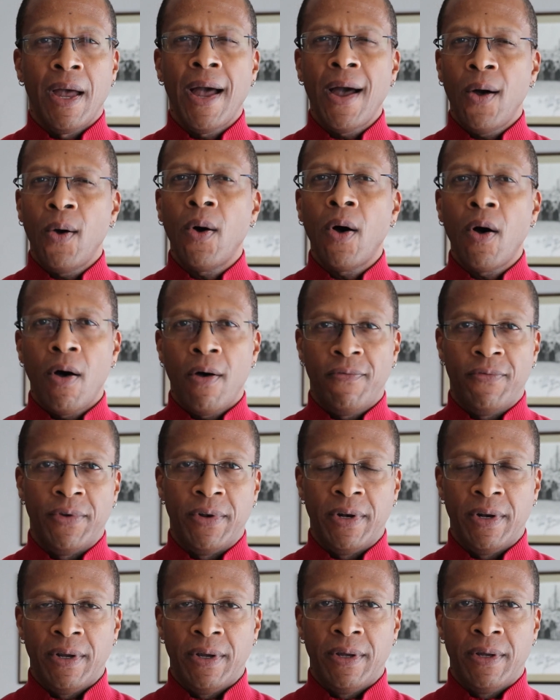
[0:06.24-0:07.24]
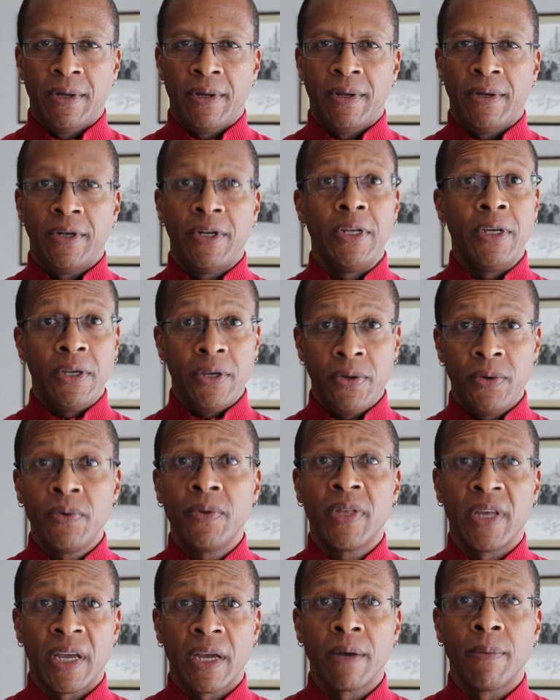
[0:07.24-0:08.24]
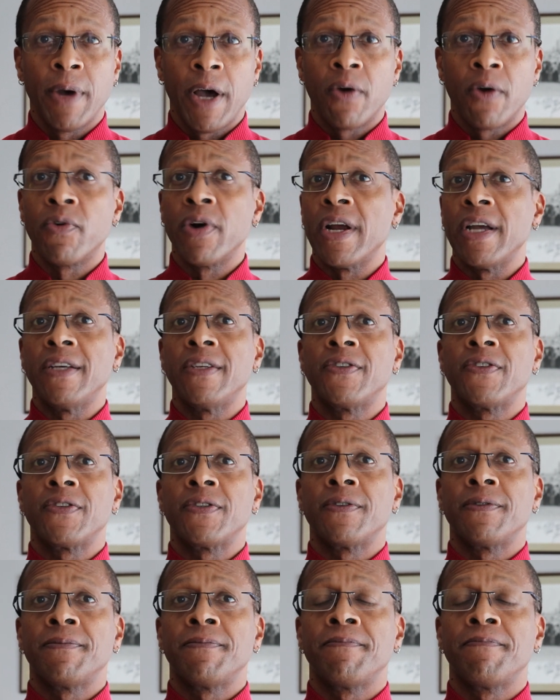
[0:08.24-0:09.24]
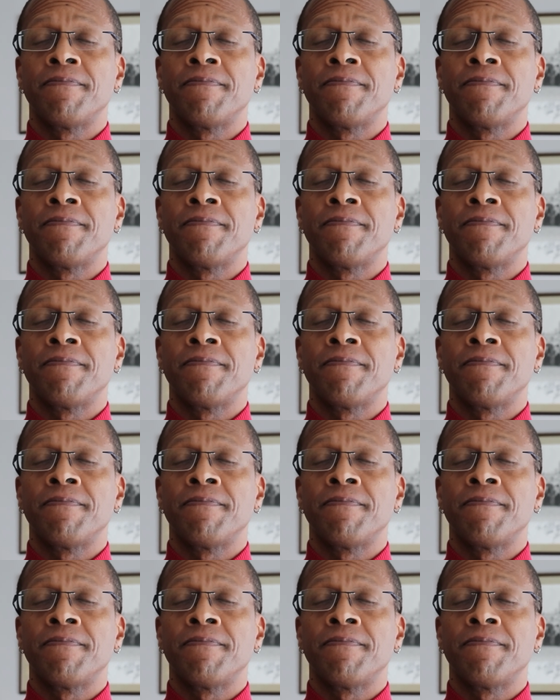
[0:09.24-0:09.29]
How often do you think about race?